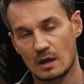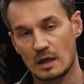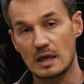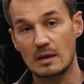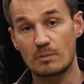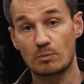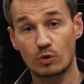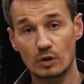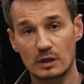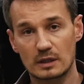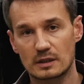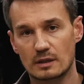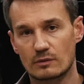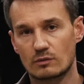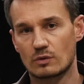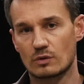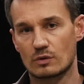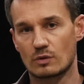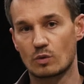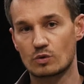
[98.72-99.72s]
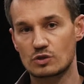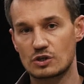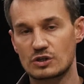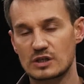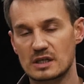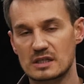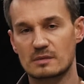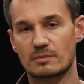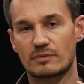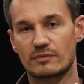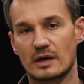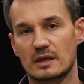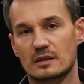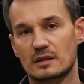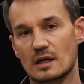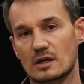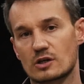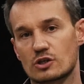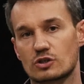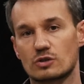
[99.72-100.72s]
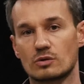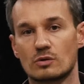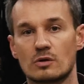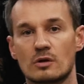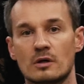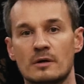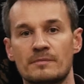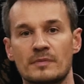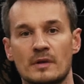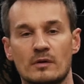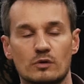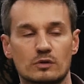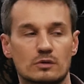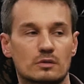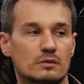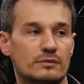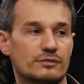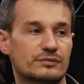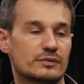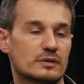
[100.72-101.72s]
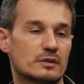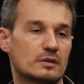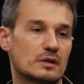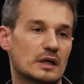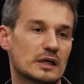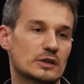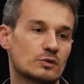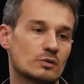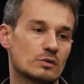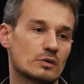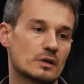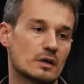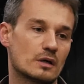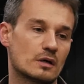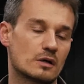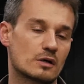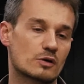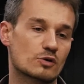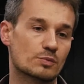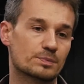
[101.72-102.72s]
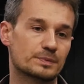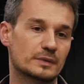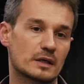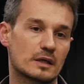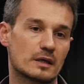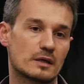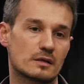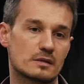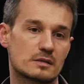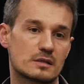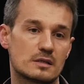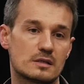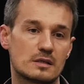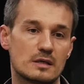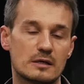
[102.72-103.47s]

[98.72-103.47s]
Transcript: This happens very often. One time when working with a large retail company, we've